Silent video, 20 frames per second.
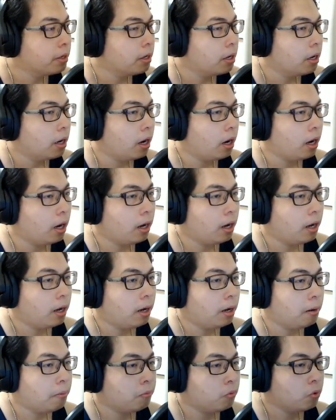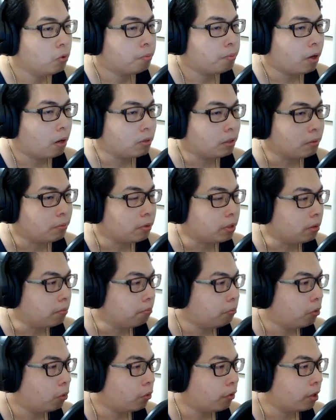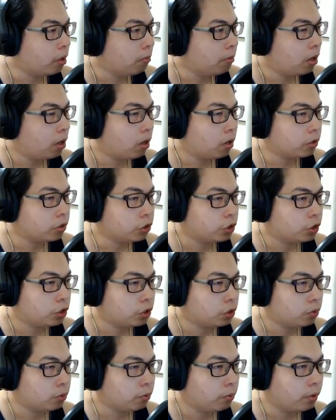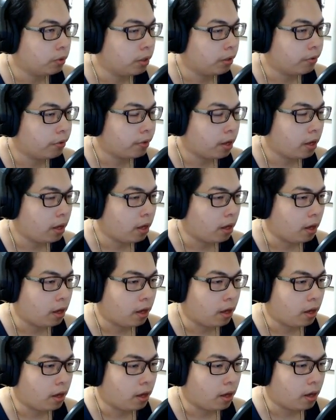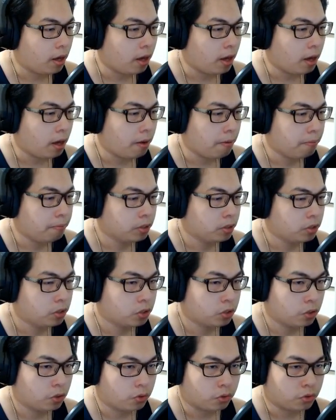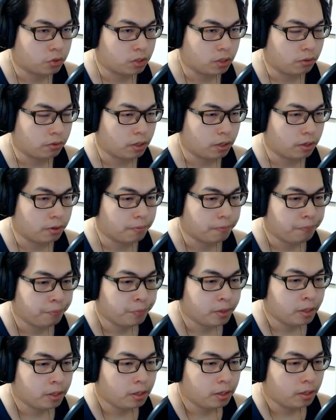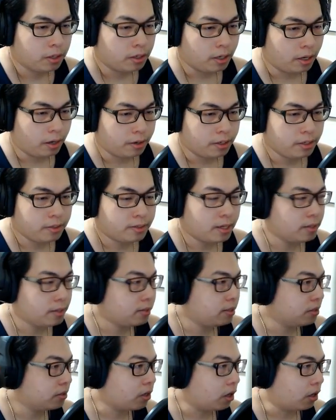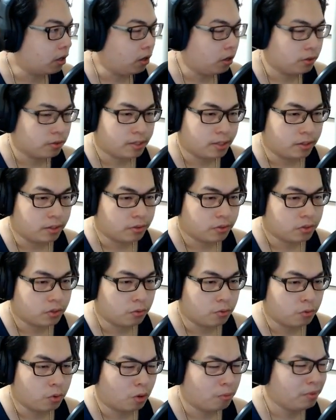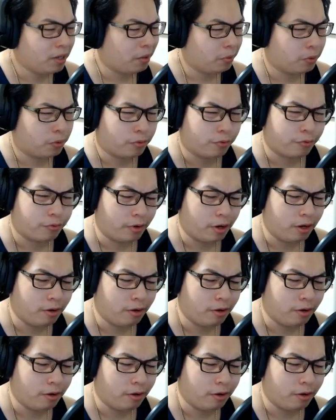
We'll probably put in Boreal March with a Berserker cell here. Now, he says he's got all cells, so normally I would refrain